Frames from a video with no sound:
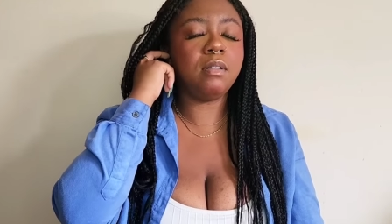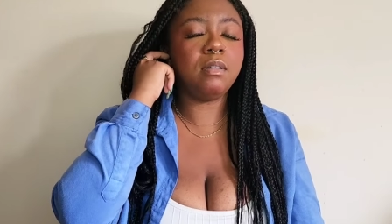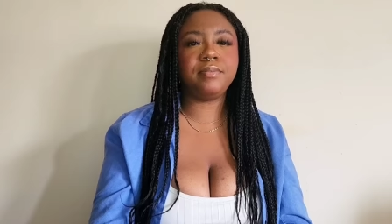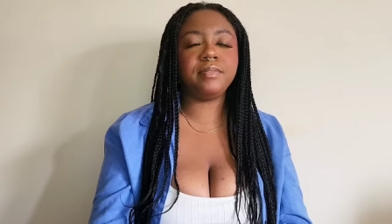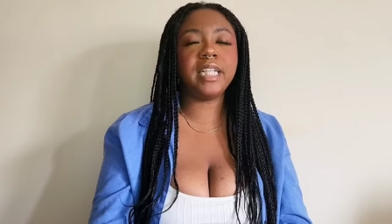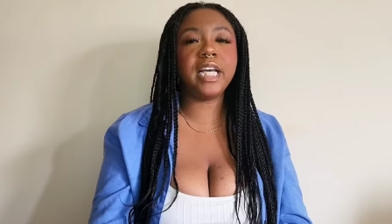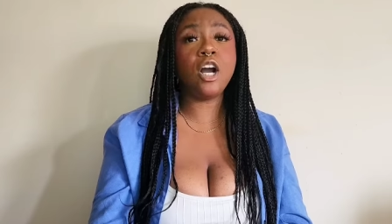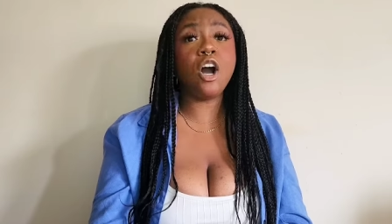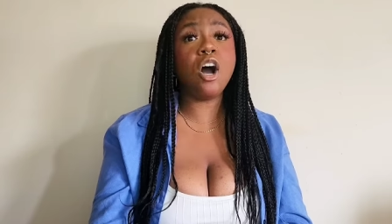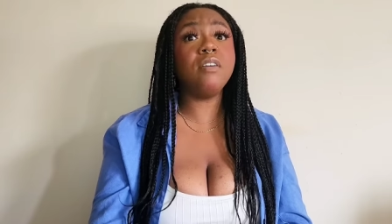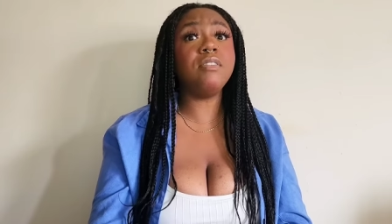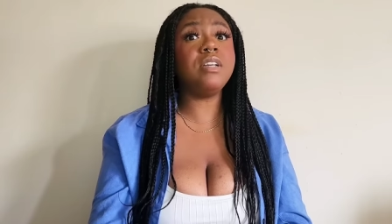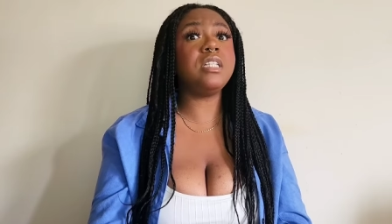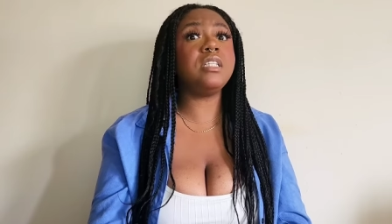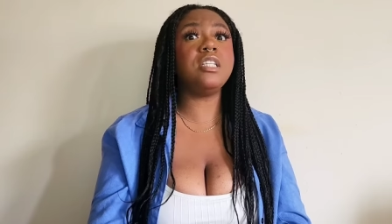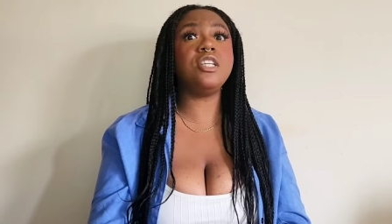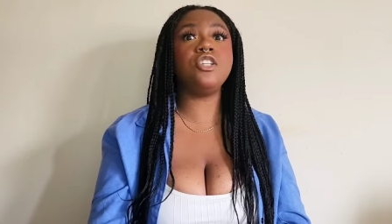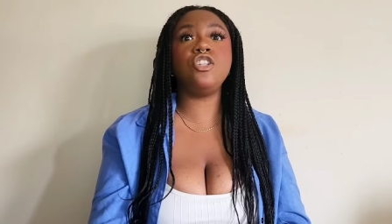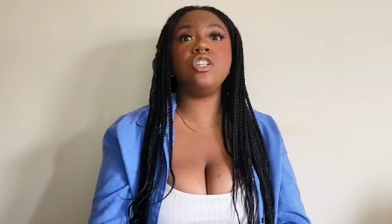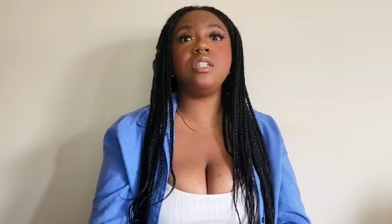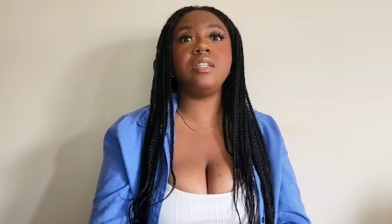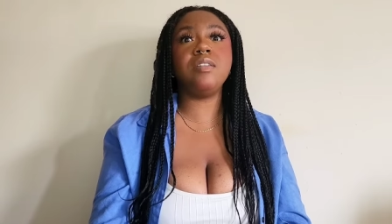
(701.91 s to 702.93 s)
Like, obviously,
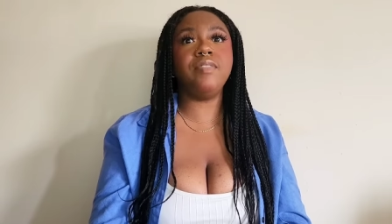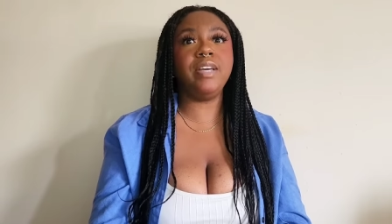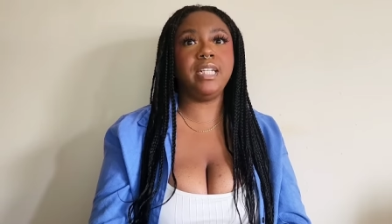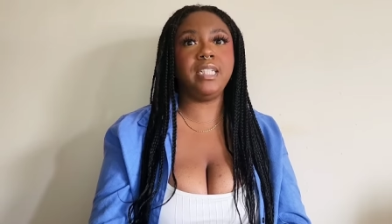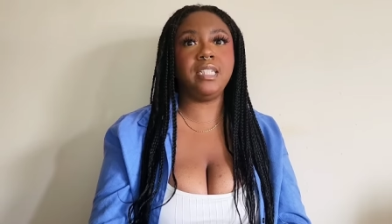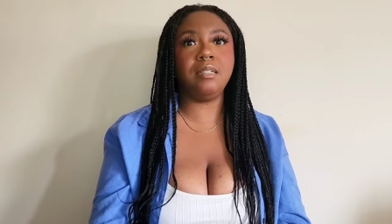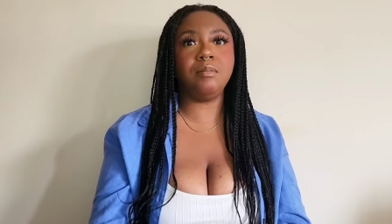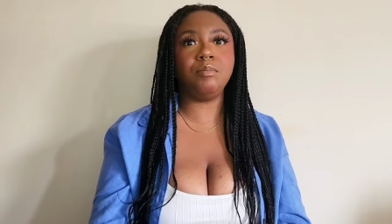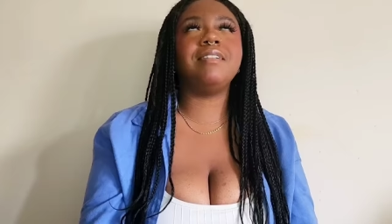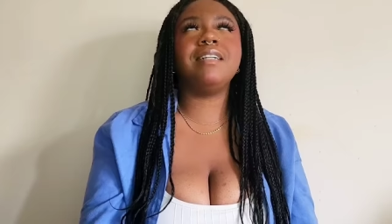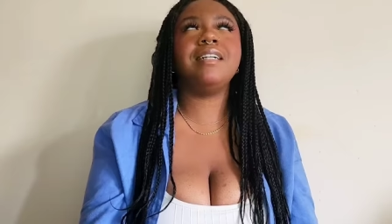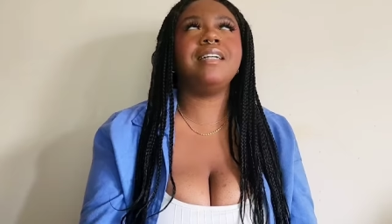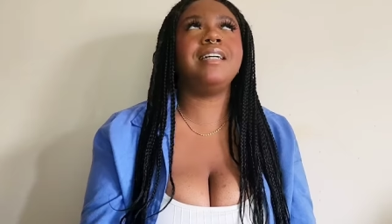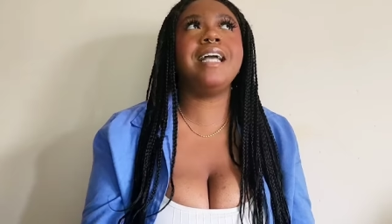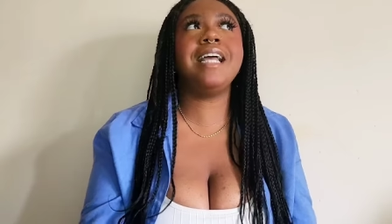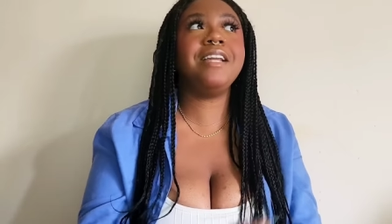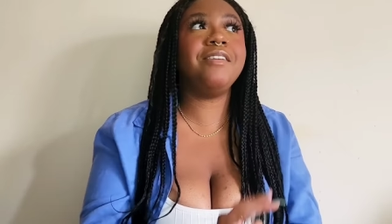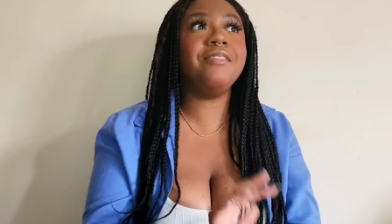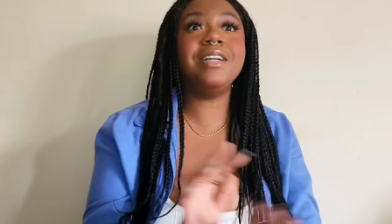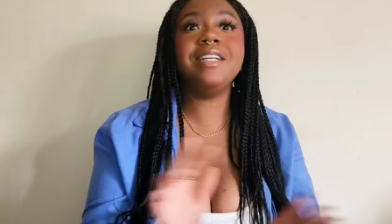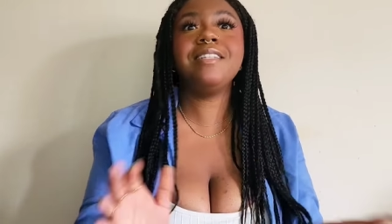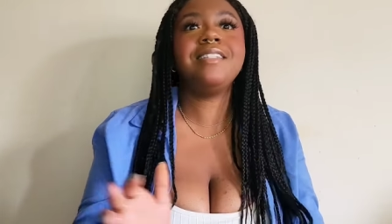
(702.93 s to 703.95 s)
she's the victim.
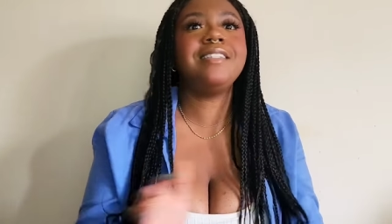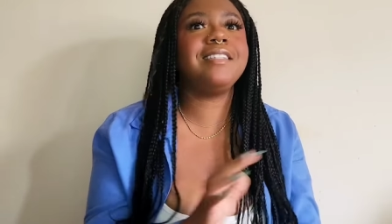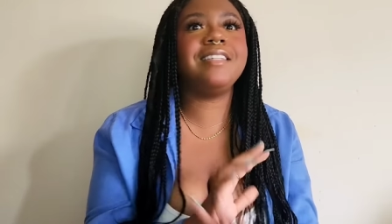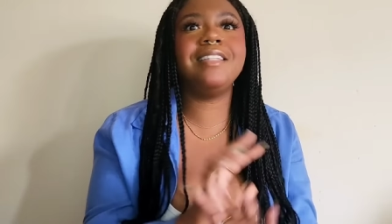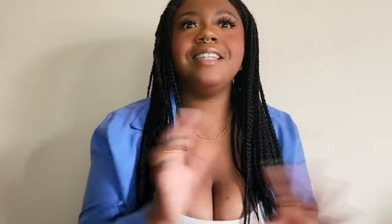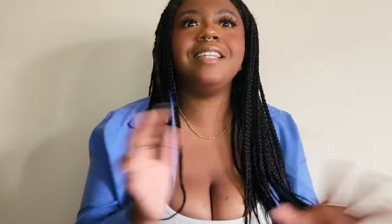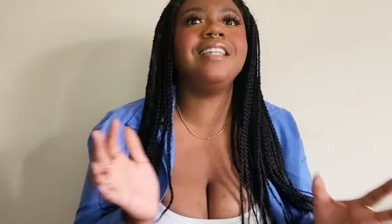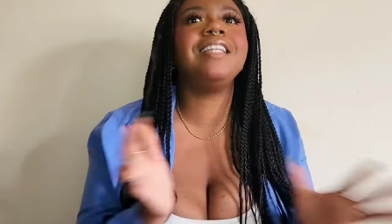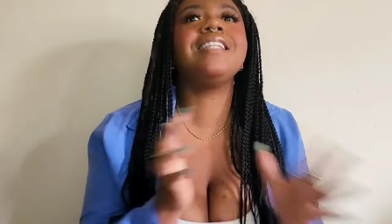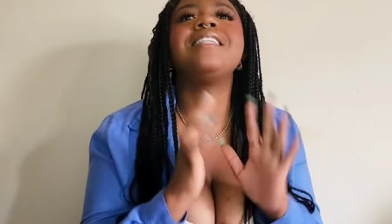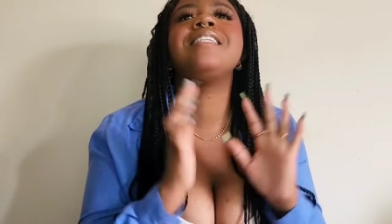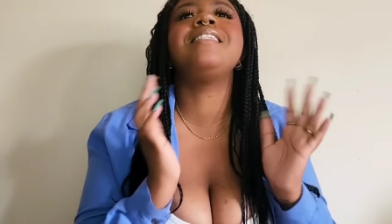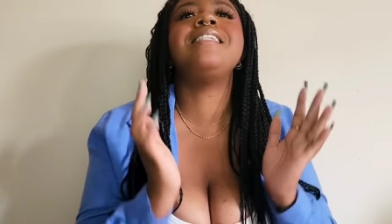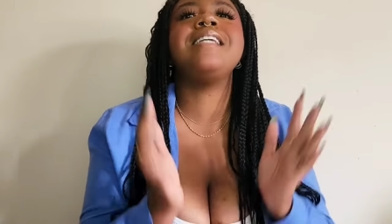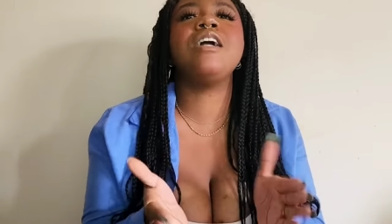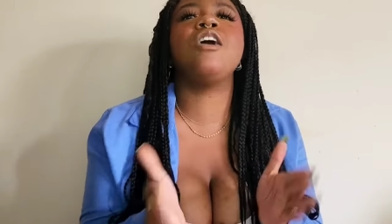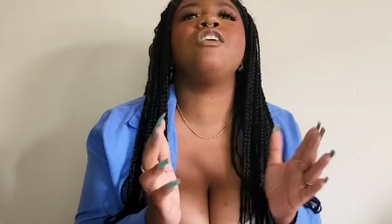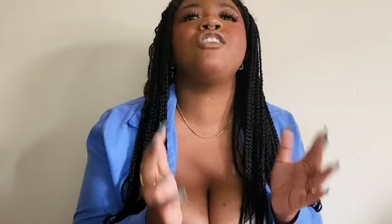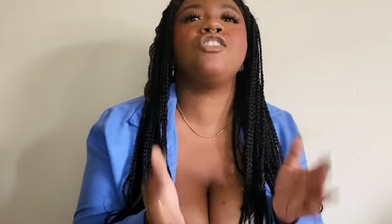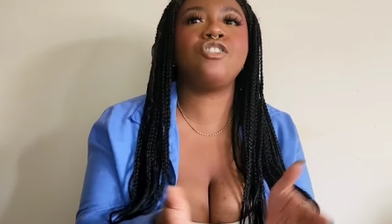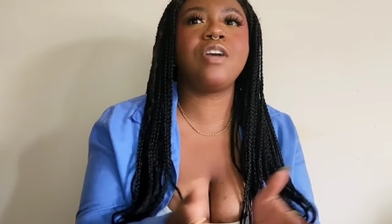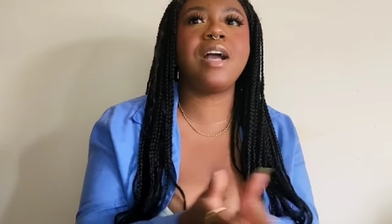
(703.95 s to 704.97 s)
Anyways, let's stay
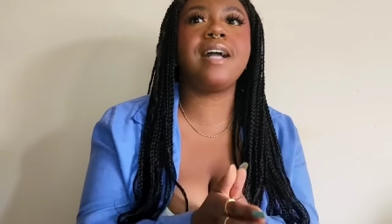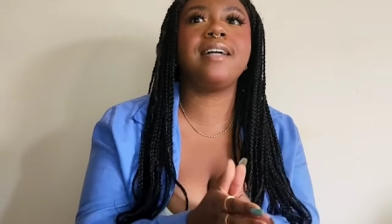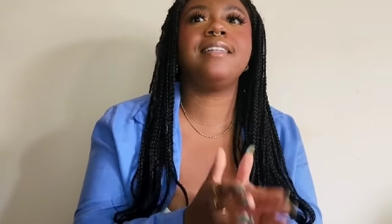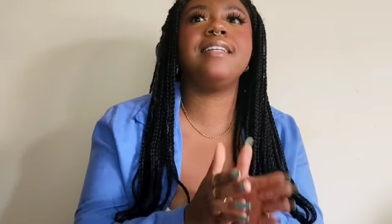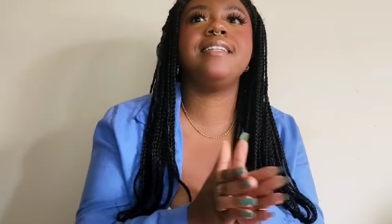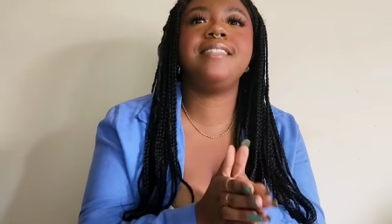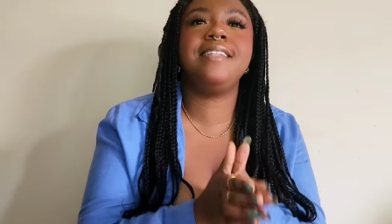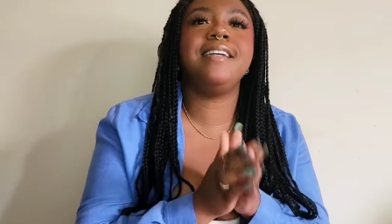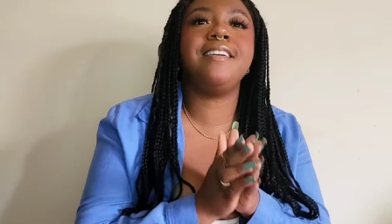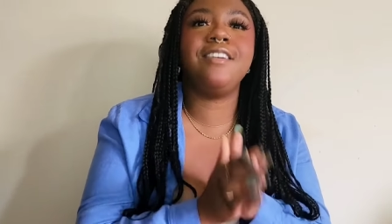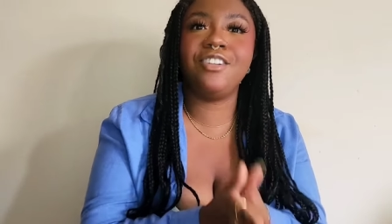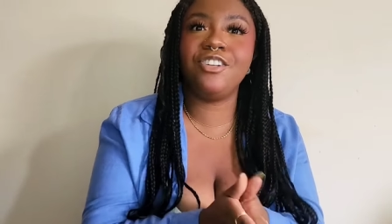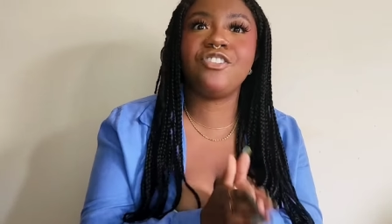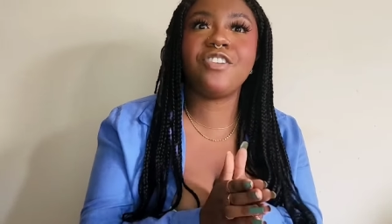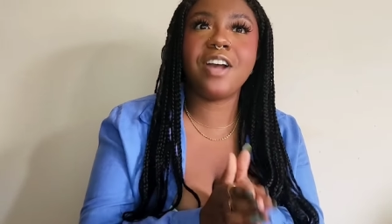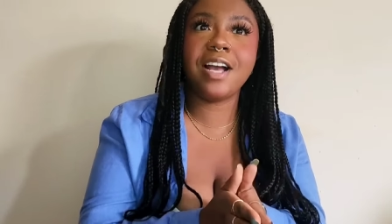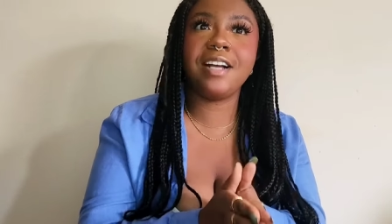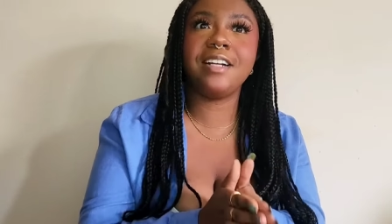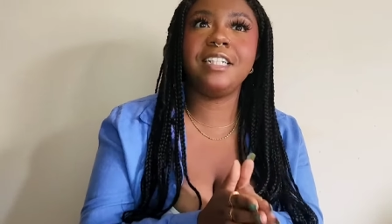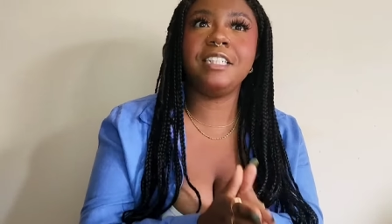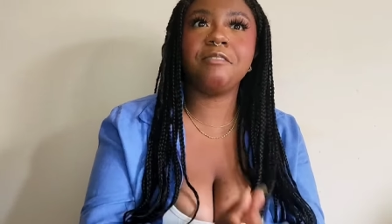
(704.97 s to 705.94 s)
on track. Let's stay on track.